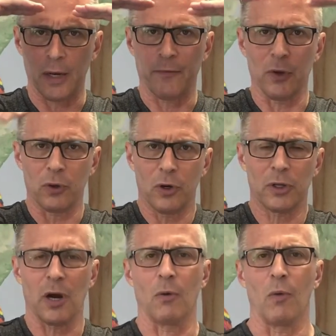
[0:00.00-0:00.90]
If you could
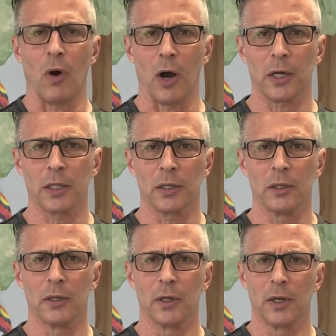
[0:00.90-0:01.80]
not walk,
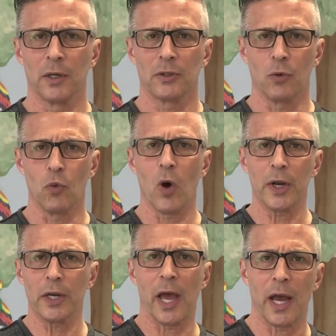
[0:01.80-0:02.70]
to
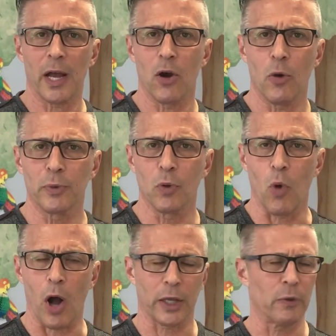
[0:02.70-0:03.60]
one day I hope to walk.